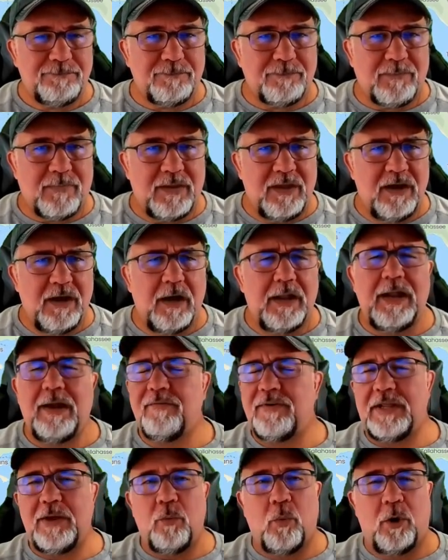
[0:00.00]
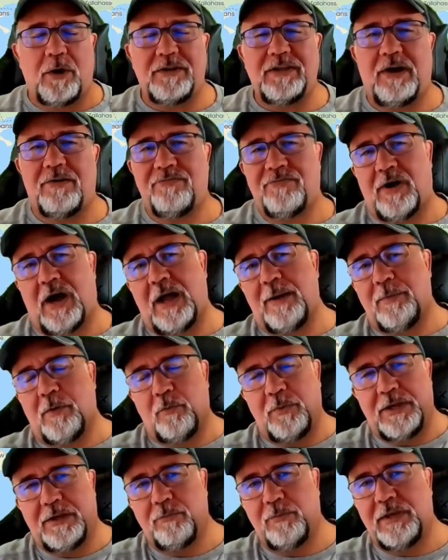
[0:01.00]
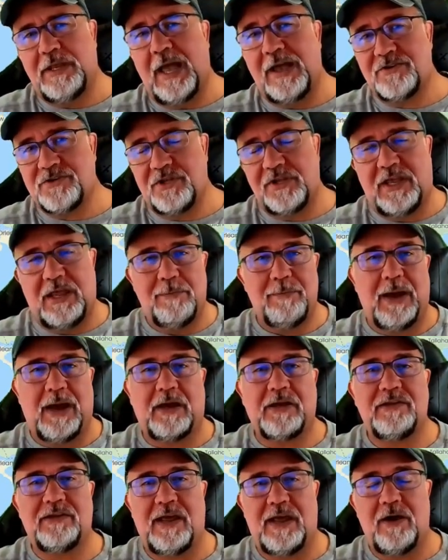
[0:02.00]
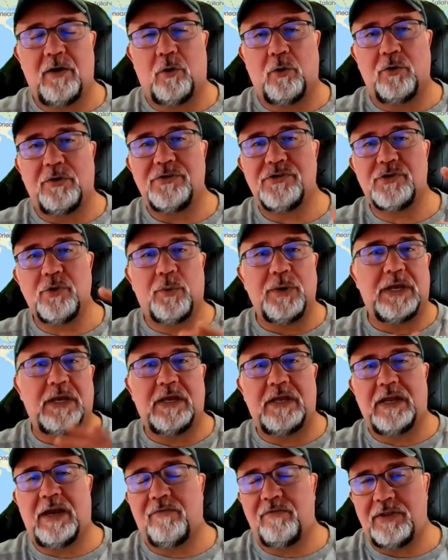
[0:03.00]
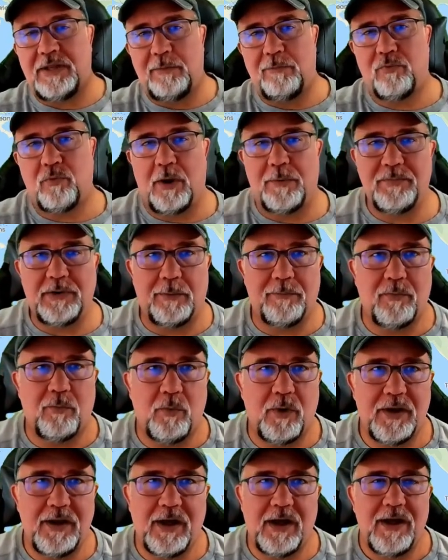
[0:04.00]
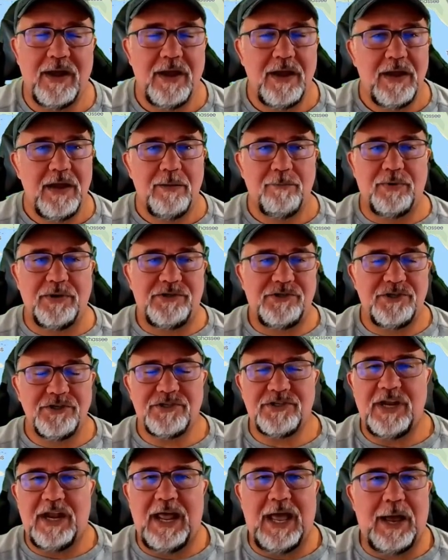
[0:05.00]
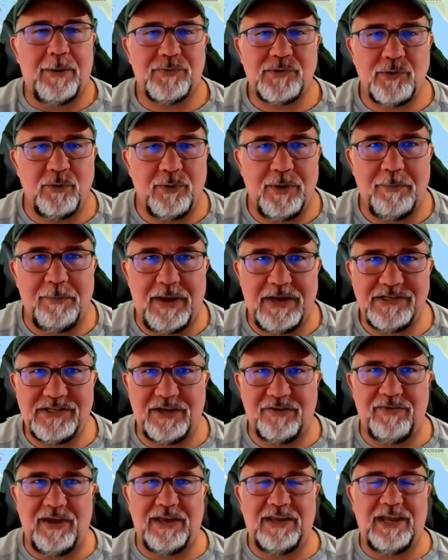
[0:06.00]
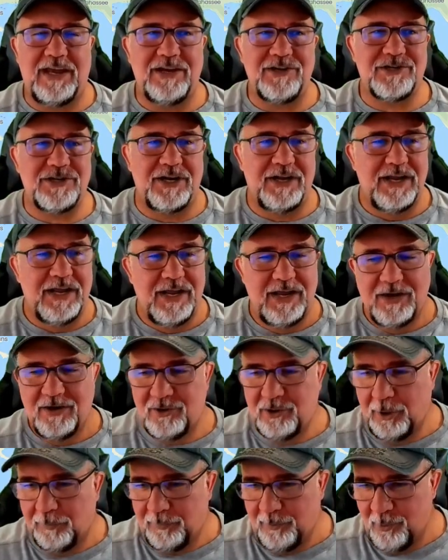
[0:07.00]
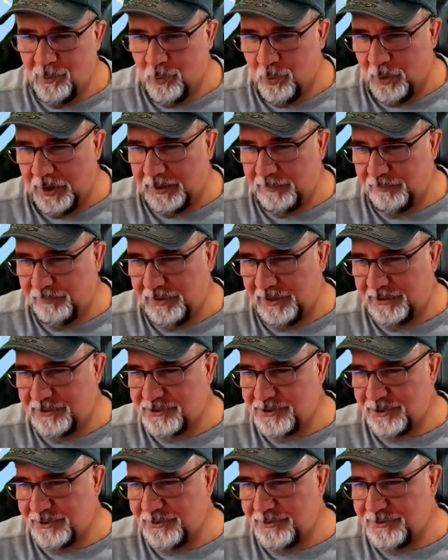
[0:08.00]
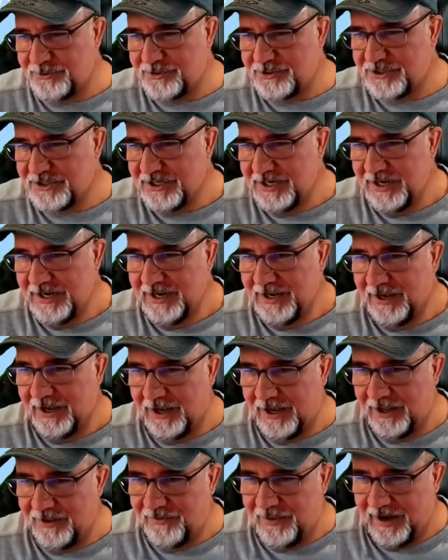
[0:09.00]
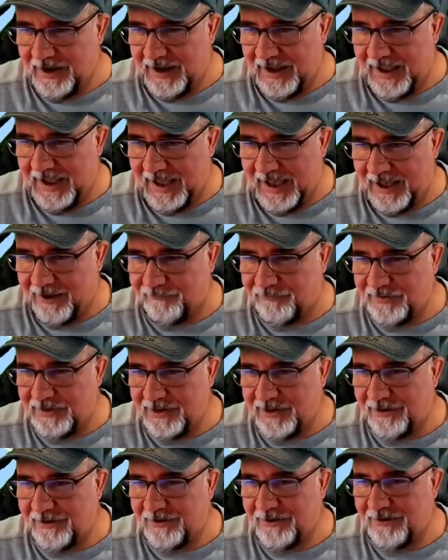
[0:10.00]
everything worked out fine. But we actually came back a day early so we could get everything prepped up and whatnot. But just an absolute amazing vacation. Couple quick pictures that I have here.